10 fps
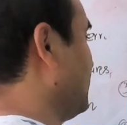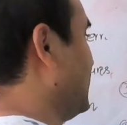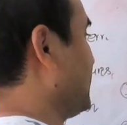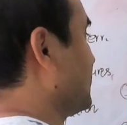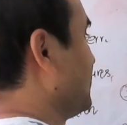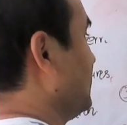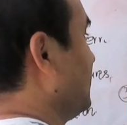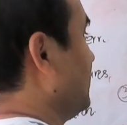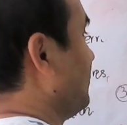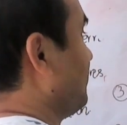like
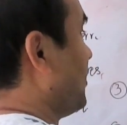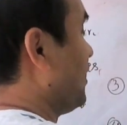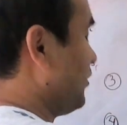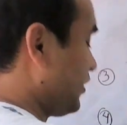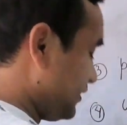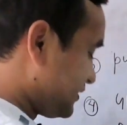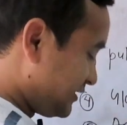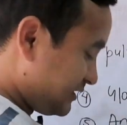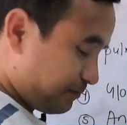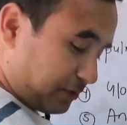pulmonary
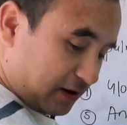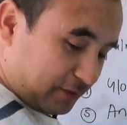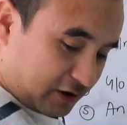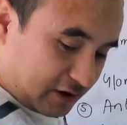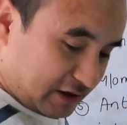symptoms